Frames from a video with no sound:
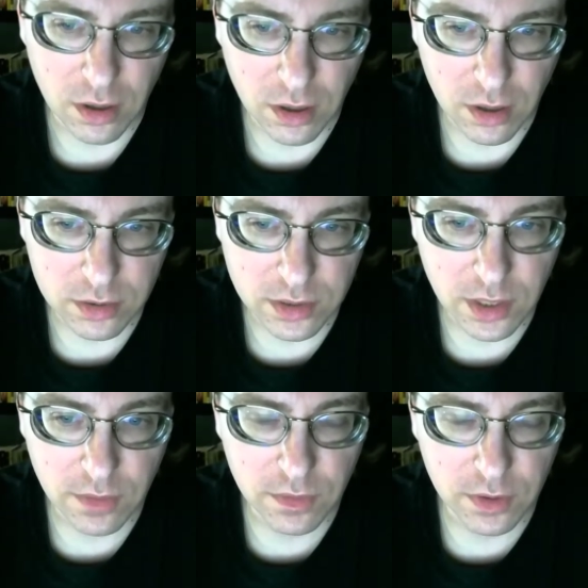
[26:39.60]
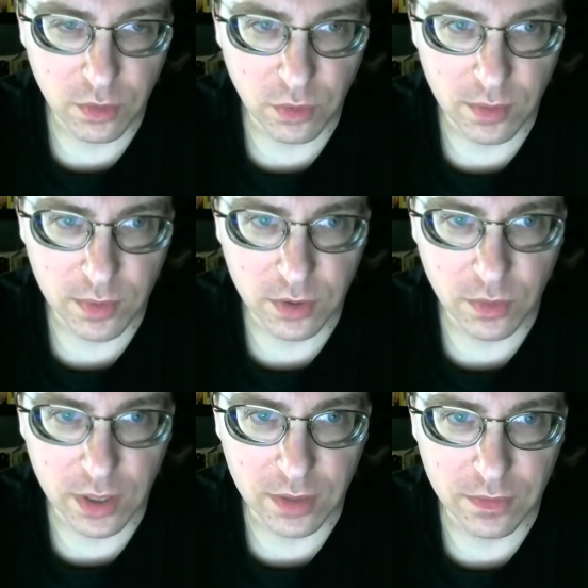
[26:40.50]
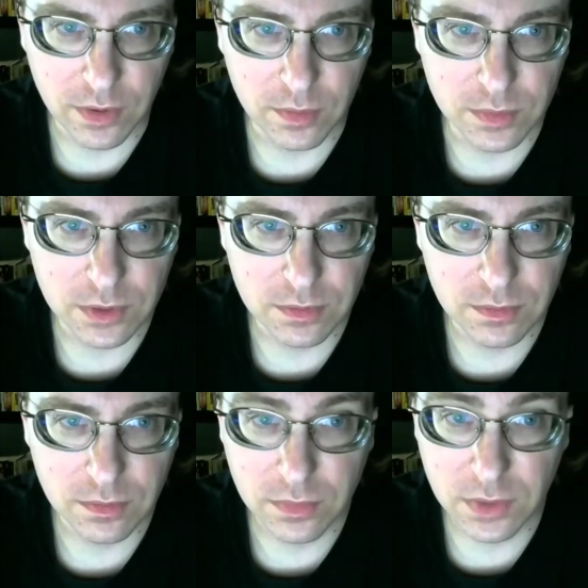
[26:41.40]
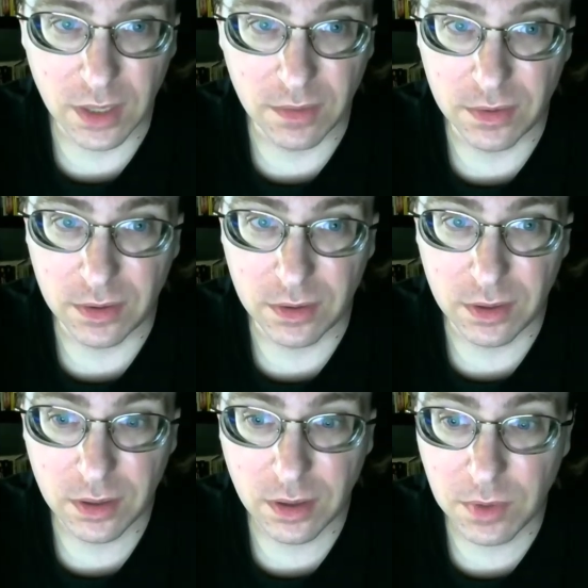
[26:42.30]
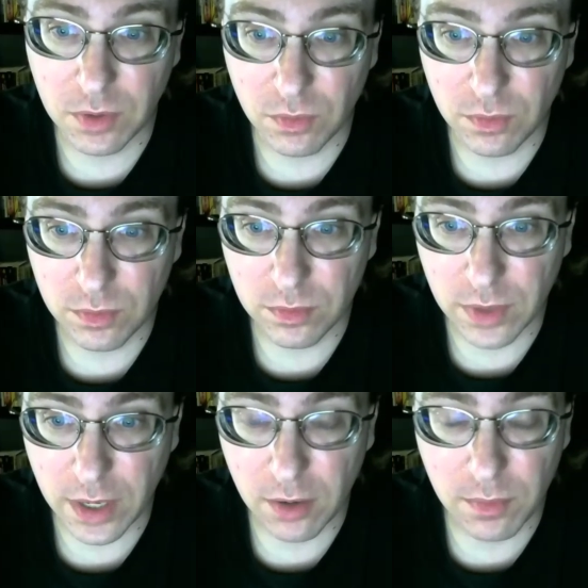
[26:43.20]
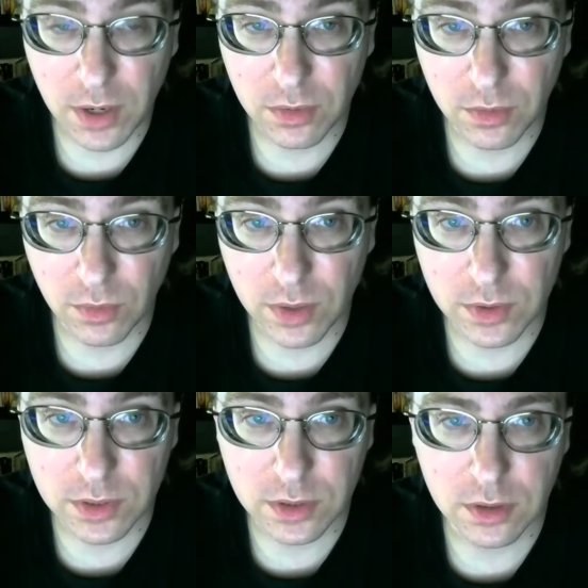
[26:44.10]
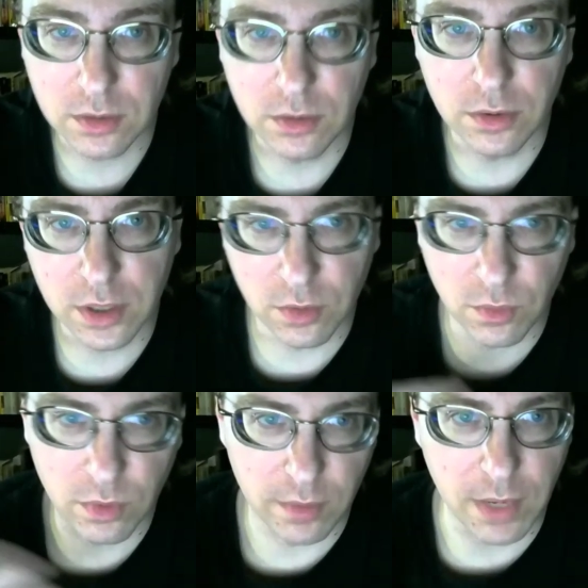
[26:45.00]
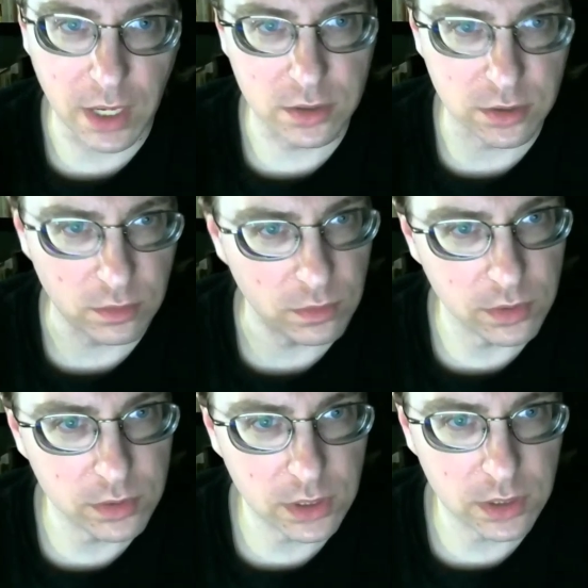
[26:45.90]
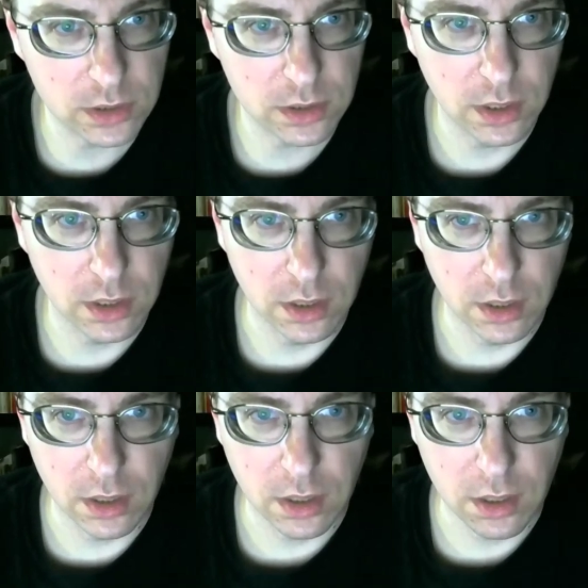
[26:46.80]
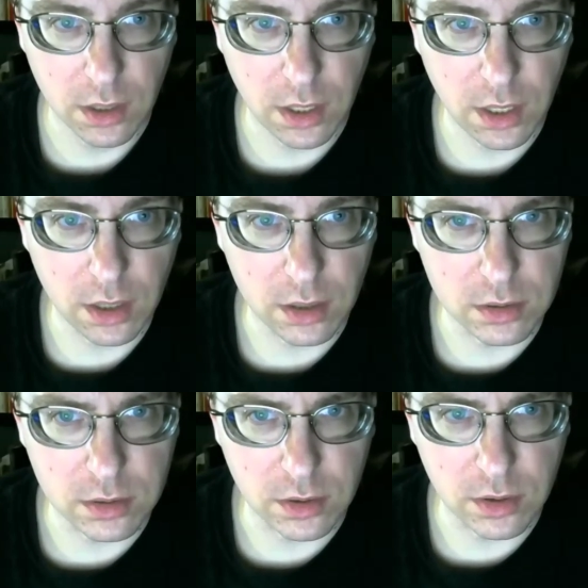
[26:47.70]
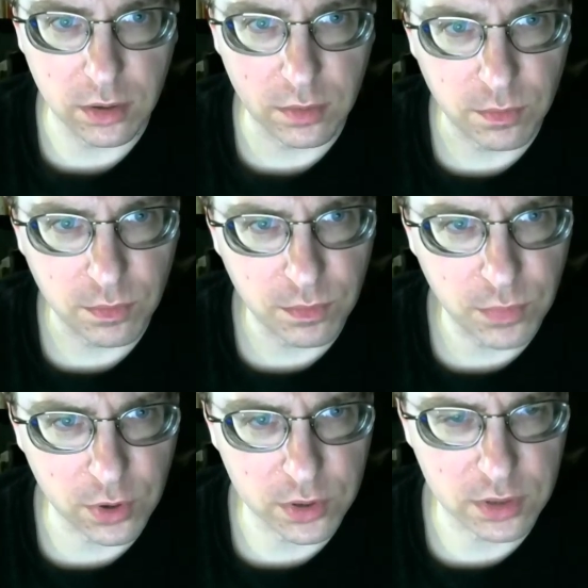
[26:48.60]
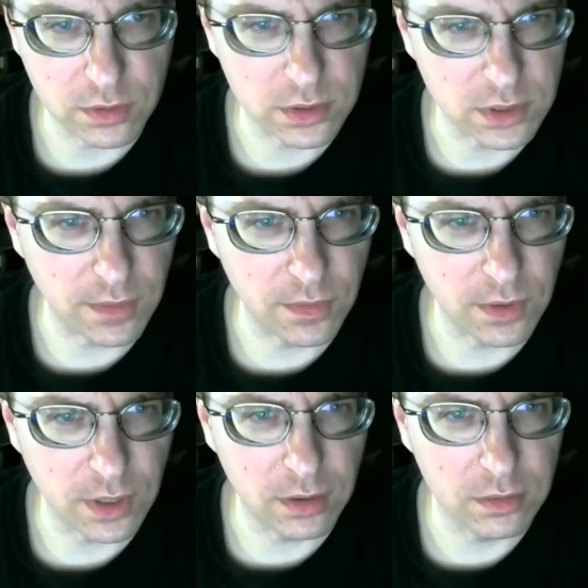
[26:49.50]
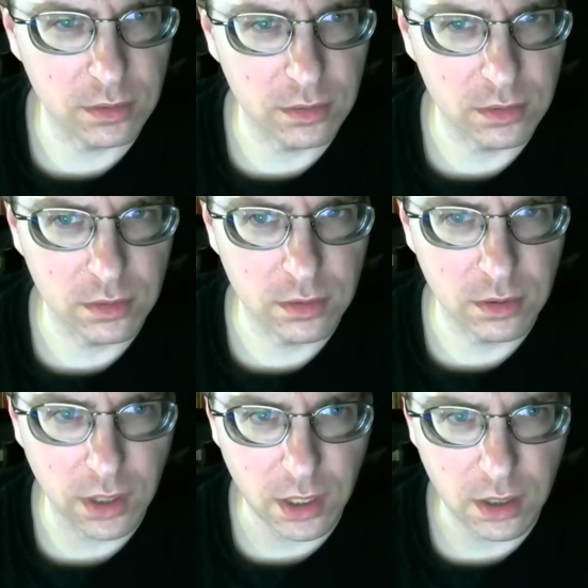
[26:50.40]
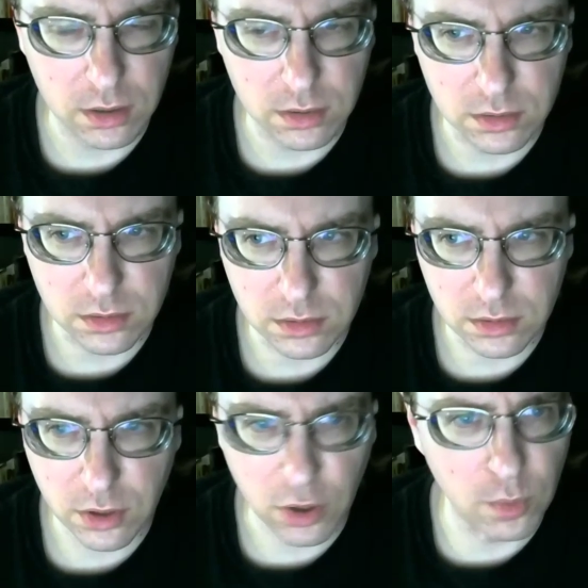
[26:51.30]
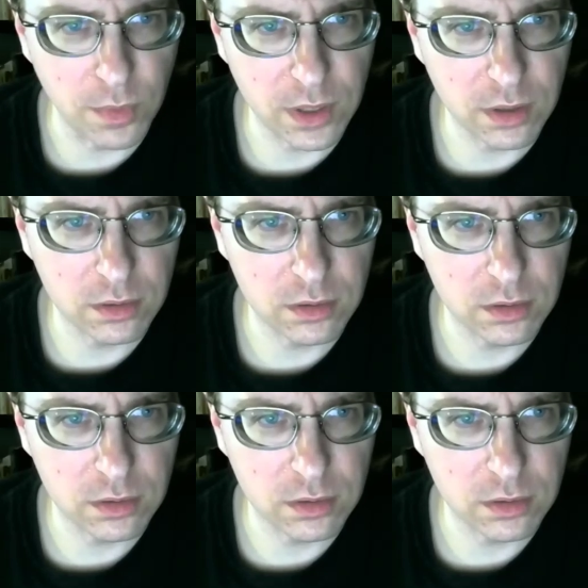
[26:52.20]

are definitely grim and gritty films. Definitely. I mean, Iron Man 3 was a uh, look into one man's neuroses and personal suffering and coping